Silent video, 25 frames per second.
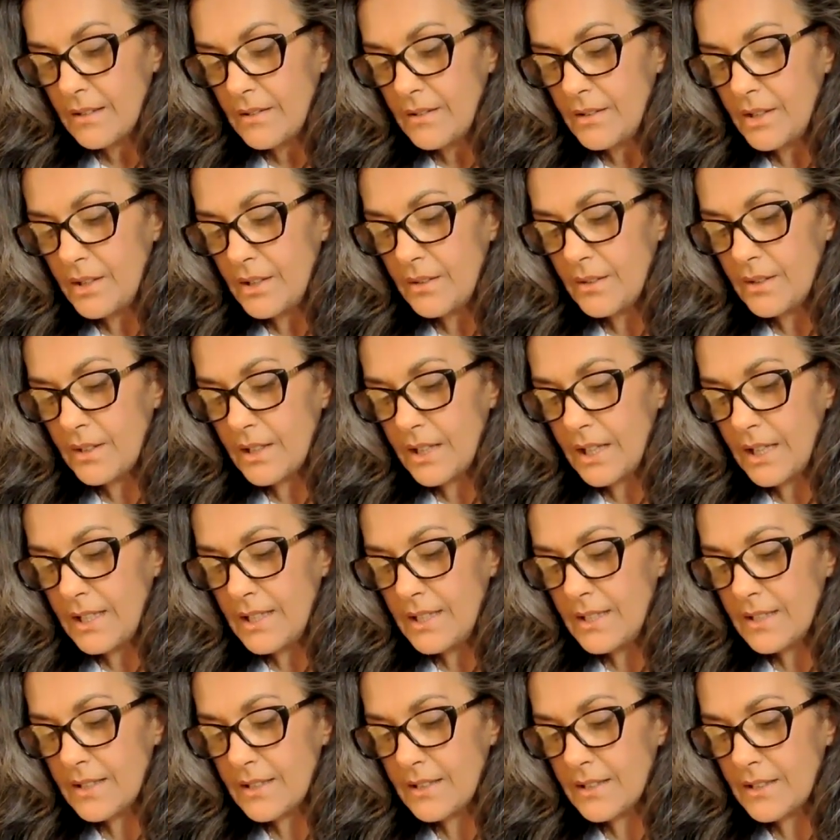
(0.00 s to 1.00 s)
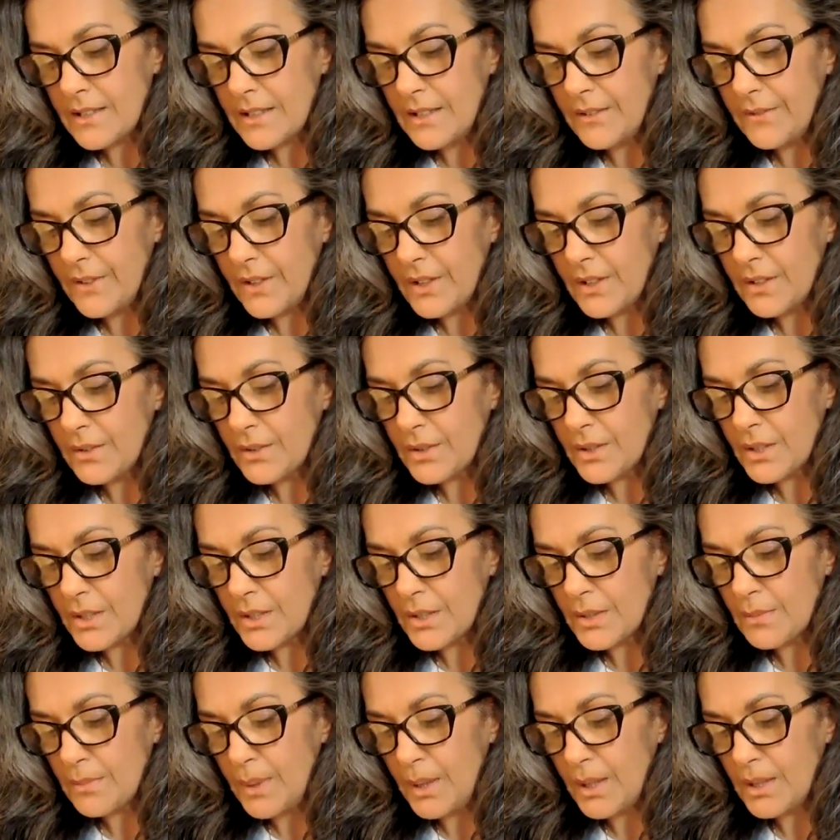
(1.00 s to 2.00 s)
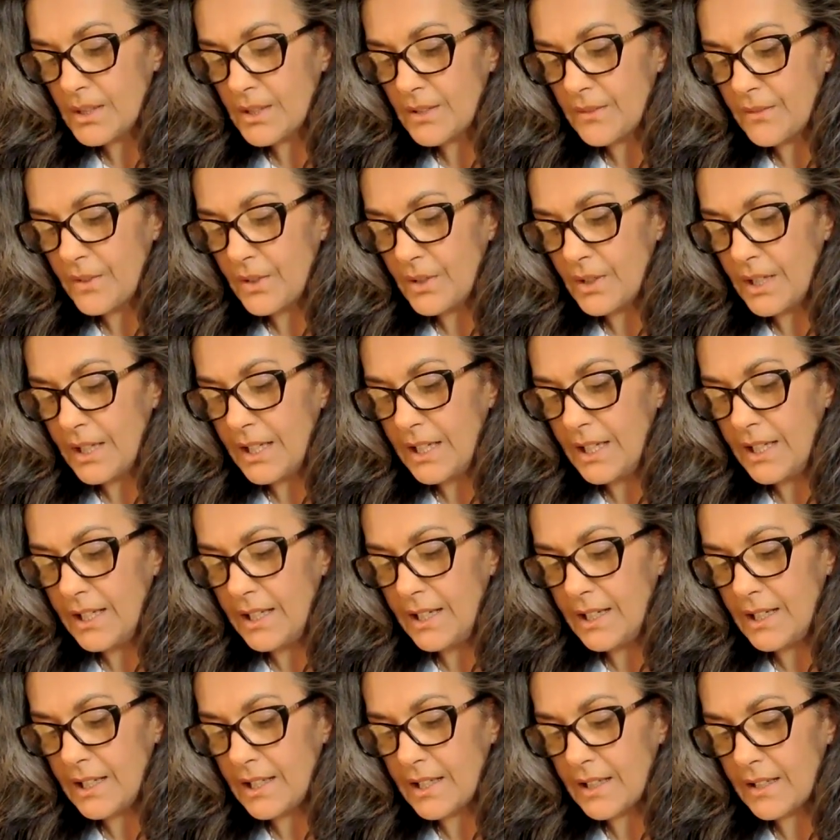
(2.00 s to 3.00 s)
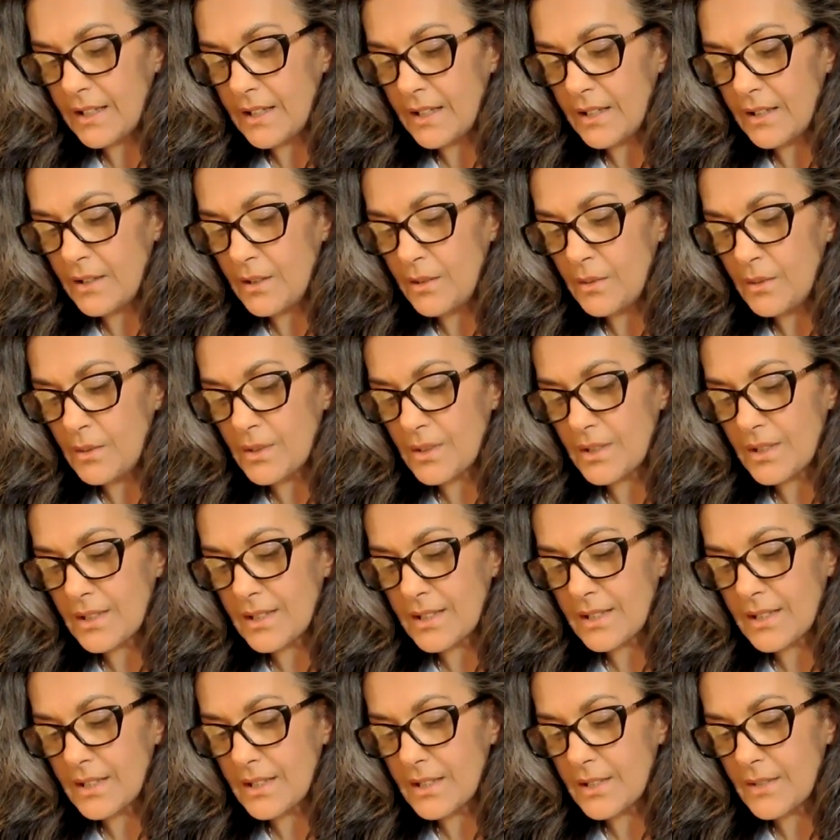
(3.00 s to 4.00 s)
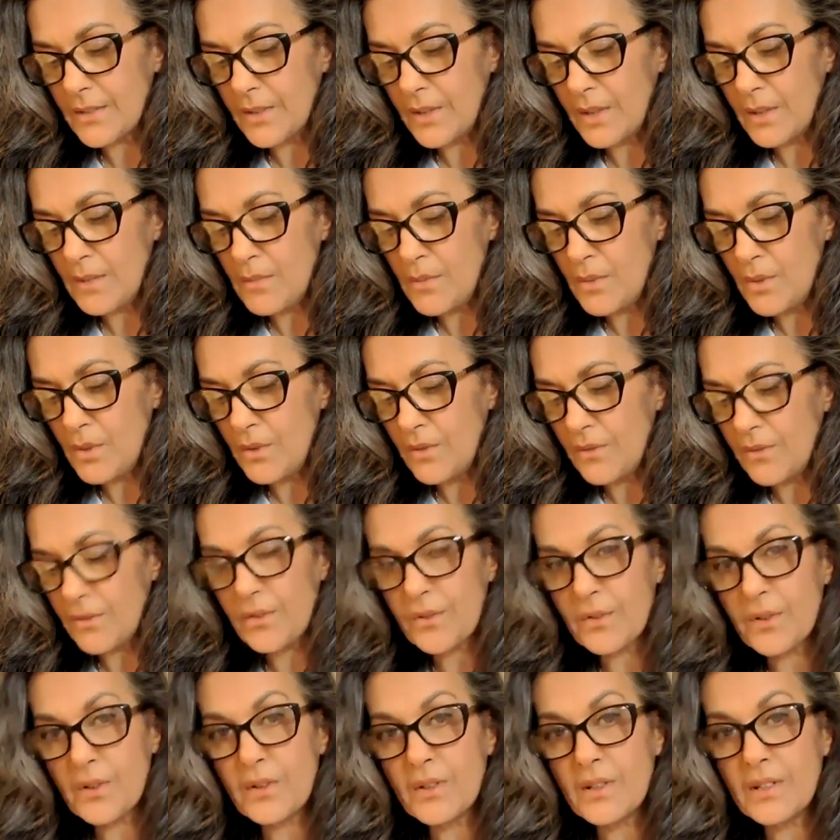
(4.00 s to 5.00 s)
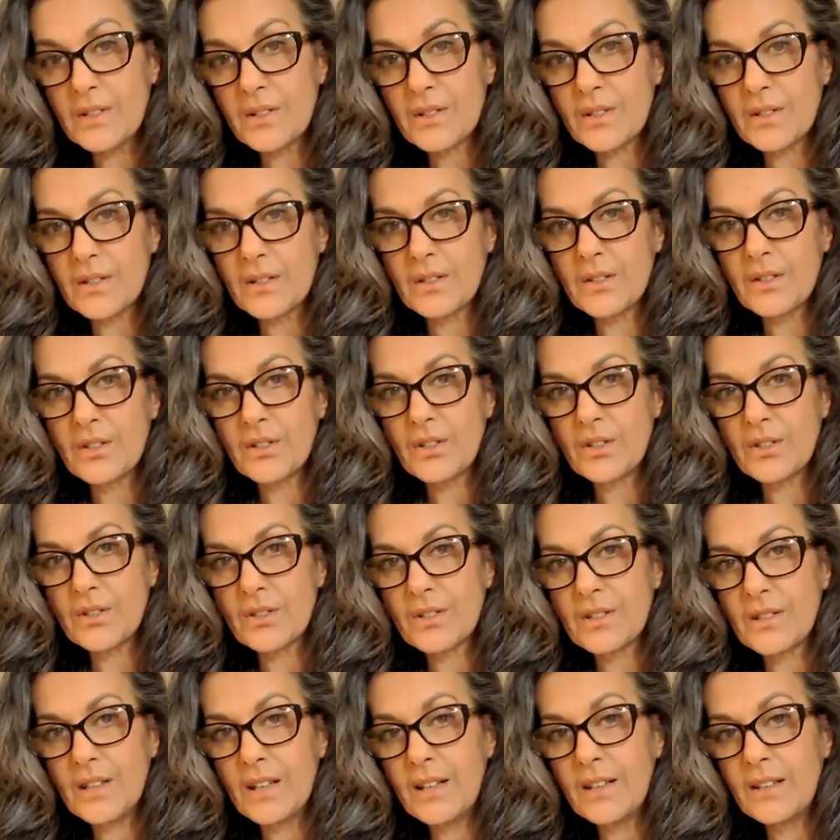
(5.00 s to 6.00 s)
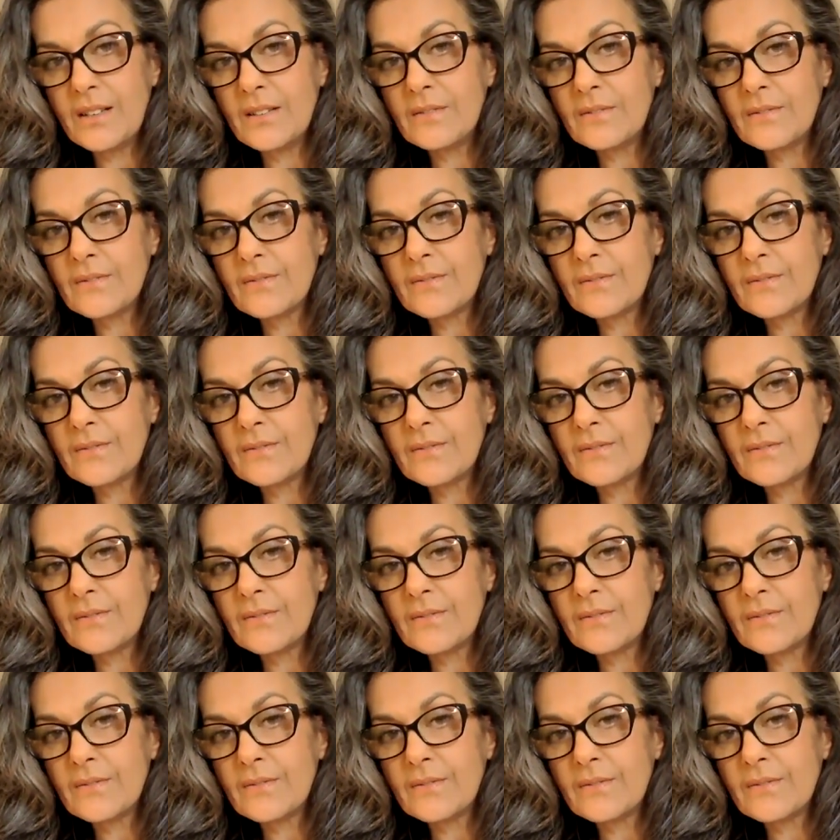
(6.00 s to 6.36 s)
Know that any such difficulty is part of your healing and that you will successfully move through it. Trust yourself.